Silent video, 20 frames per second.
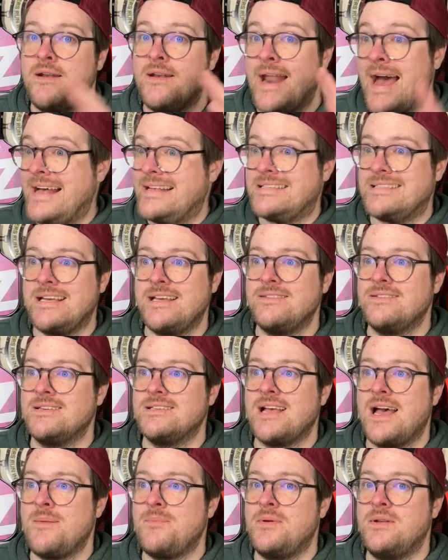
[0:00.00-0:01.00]
I'm not saying
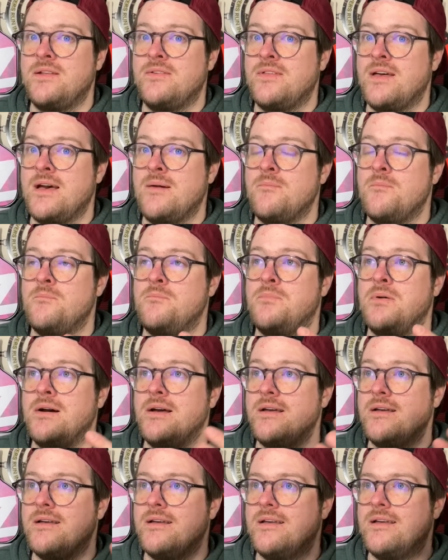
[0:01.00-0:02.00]
this happened to them,
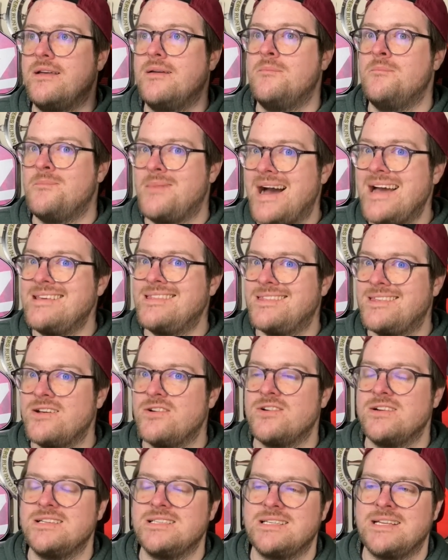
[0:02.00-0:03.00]
but my
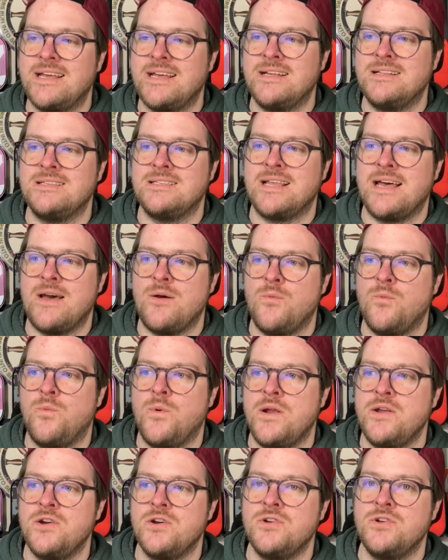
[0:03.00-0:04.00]
theory stands that
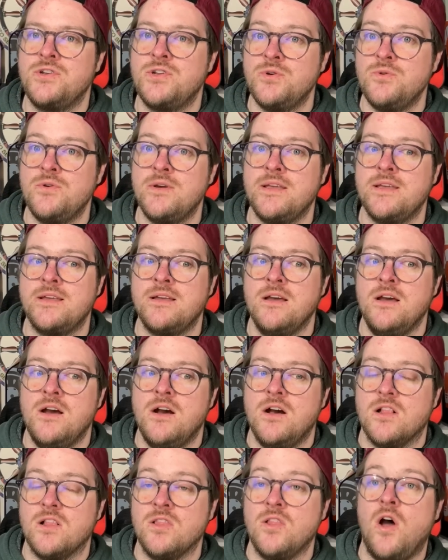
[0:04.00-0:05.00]
when you're doing
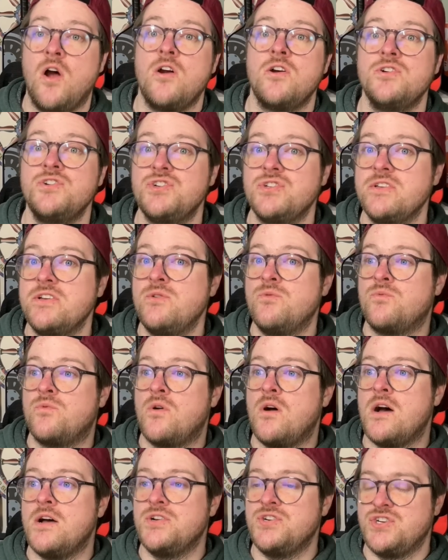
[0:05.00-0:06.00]
largely
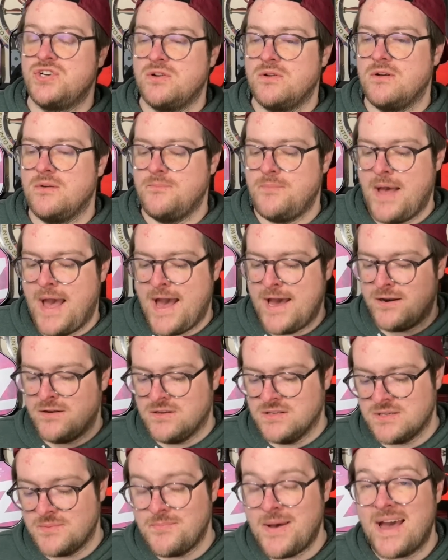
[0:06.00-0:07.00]
rushed
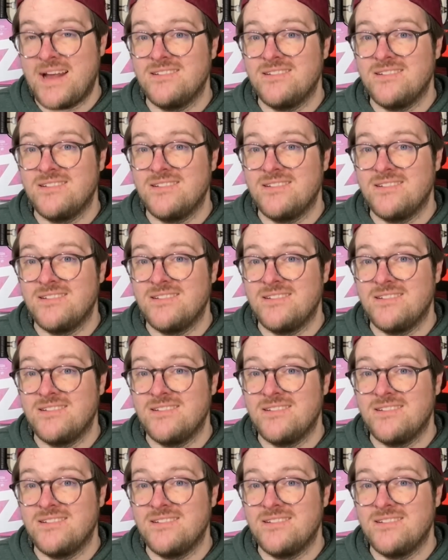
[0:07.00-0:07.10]
paddles